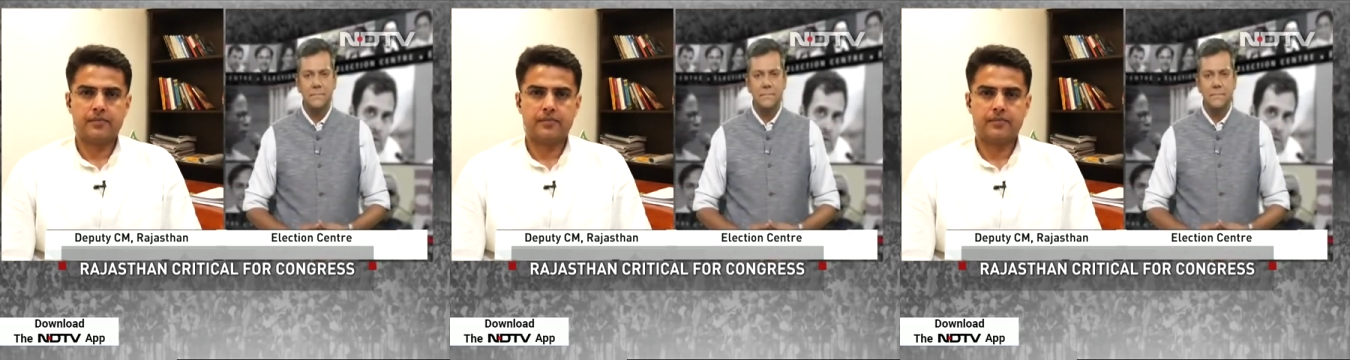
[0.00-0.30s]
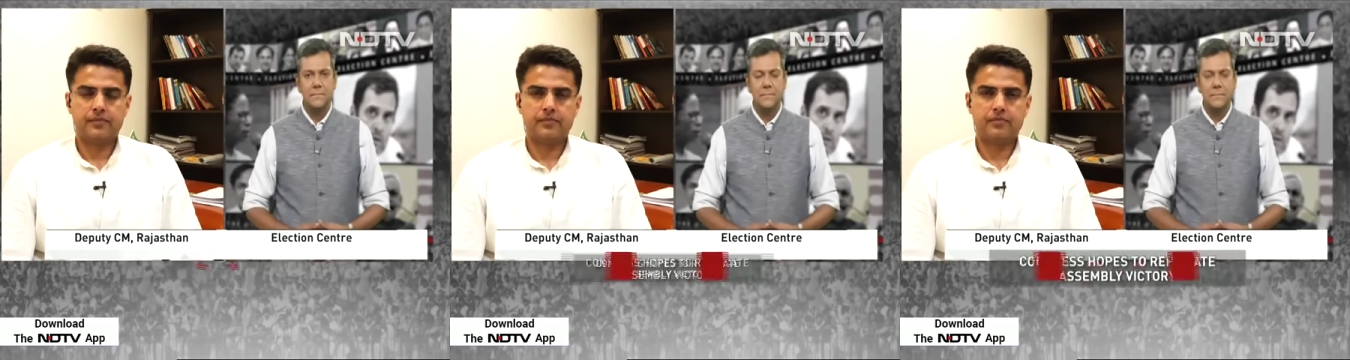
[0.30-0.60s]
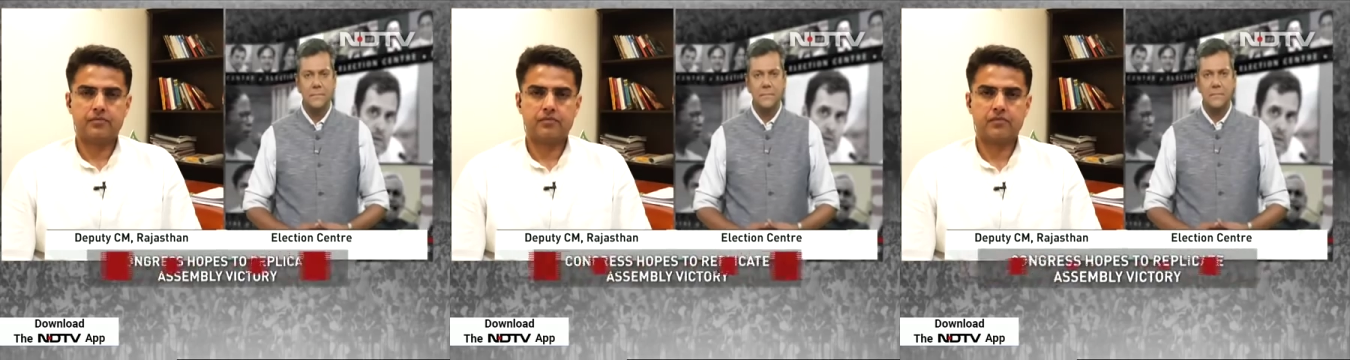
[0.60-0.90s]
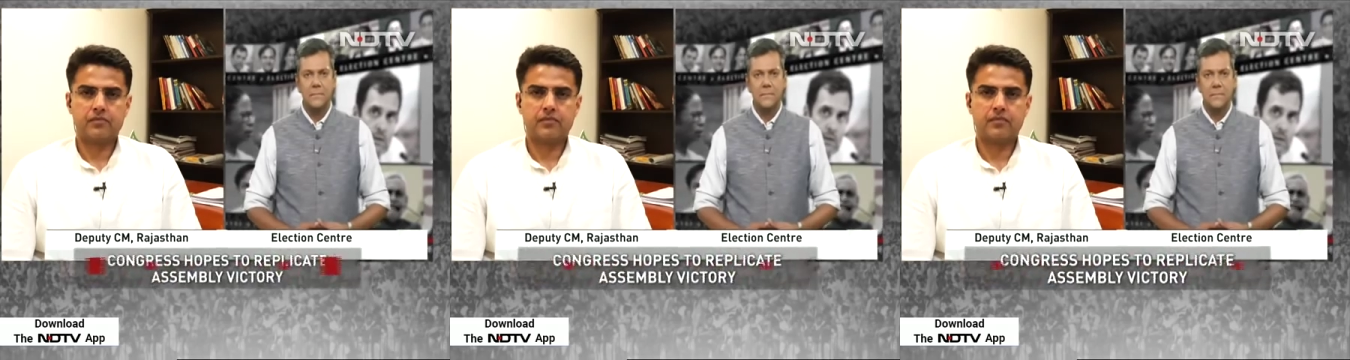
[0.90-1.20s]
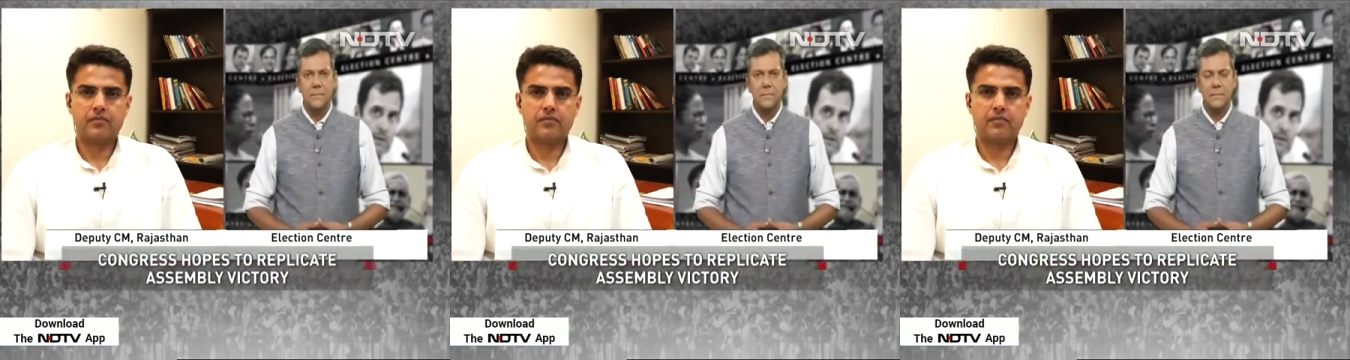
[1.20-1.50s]

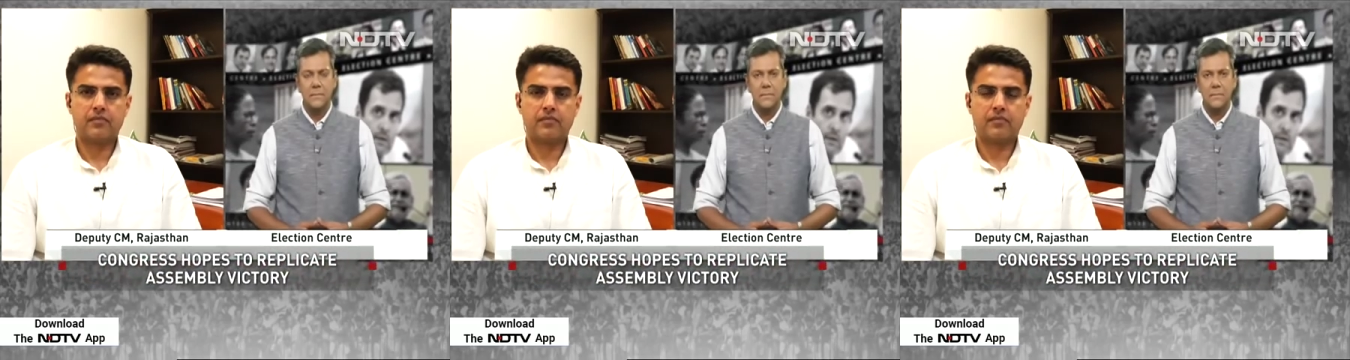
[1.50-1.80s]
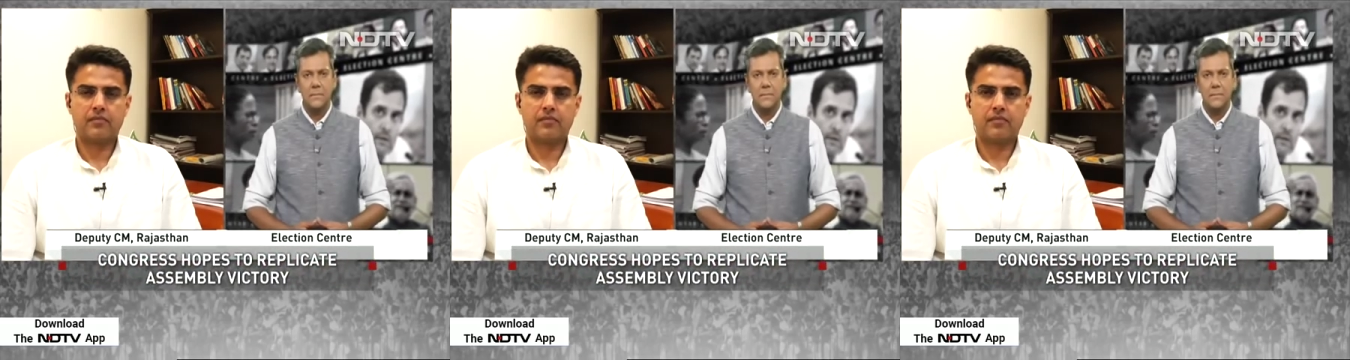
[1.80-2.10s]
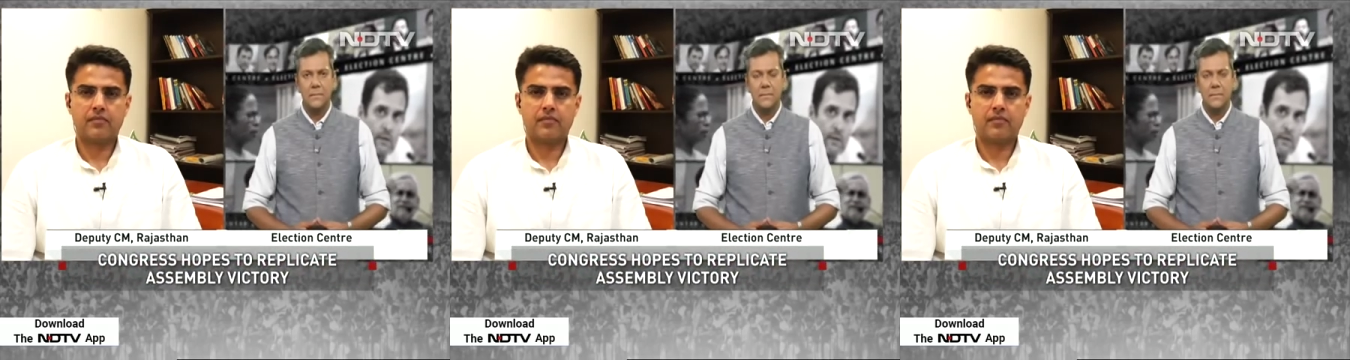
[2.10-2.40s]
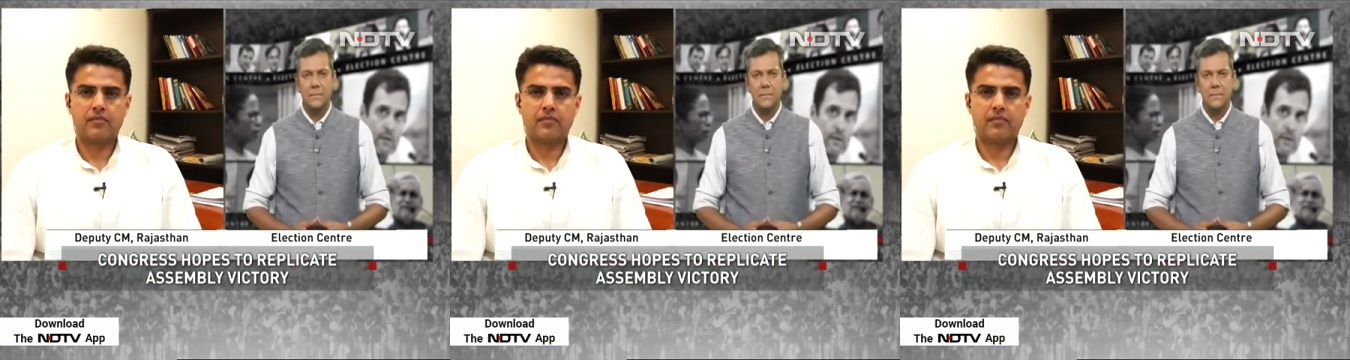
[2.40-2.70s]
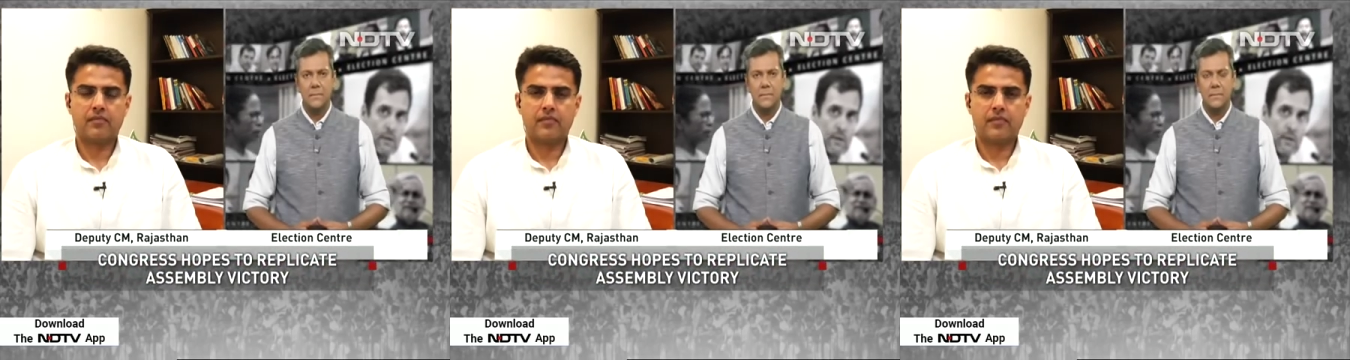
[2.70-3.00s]

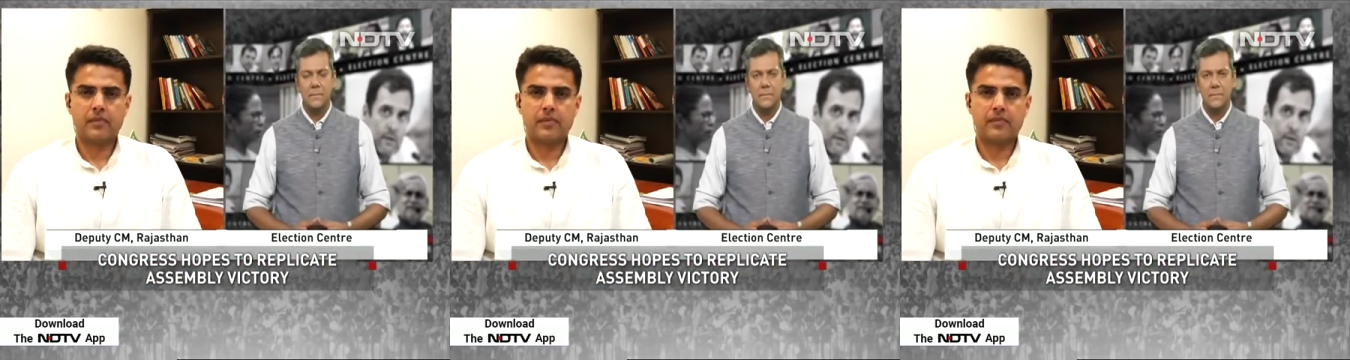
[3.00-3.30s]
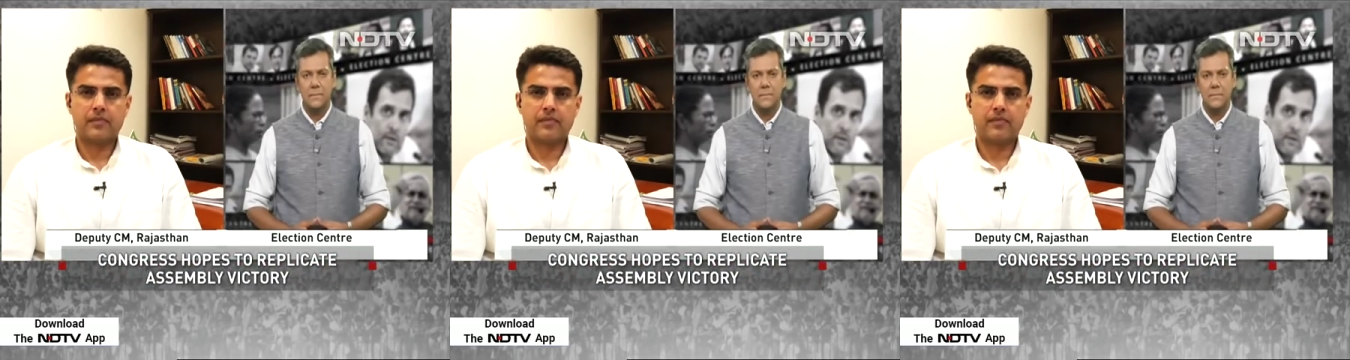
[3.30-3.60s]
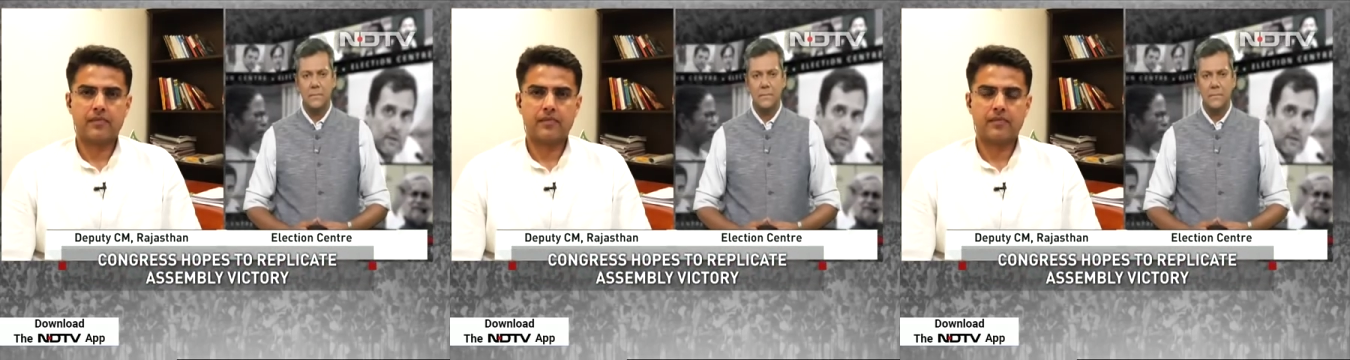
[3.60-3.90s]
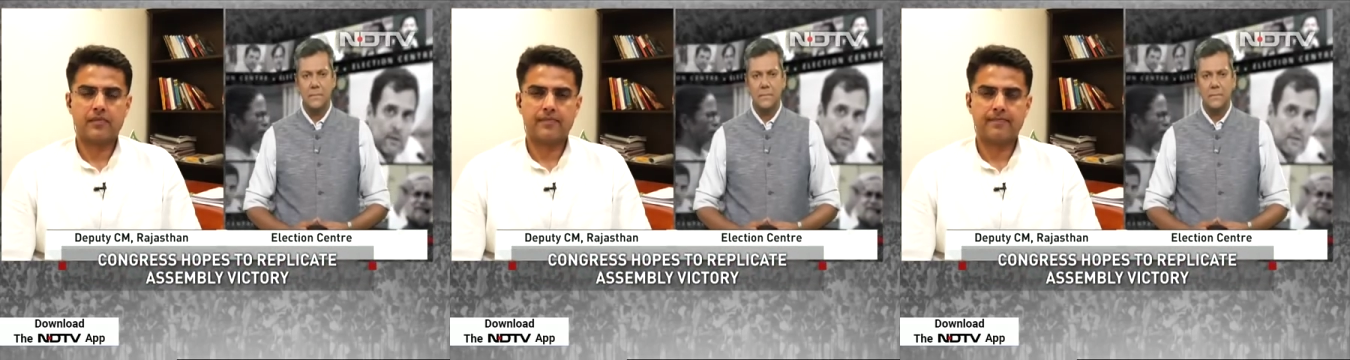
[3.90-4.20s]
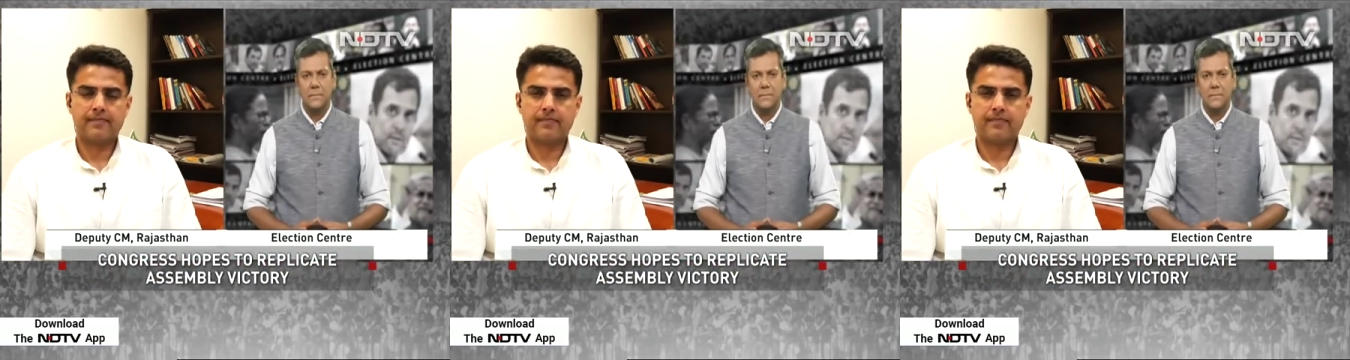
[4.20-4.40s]
(silence)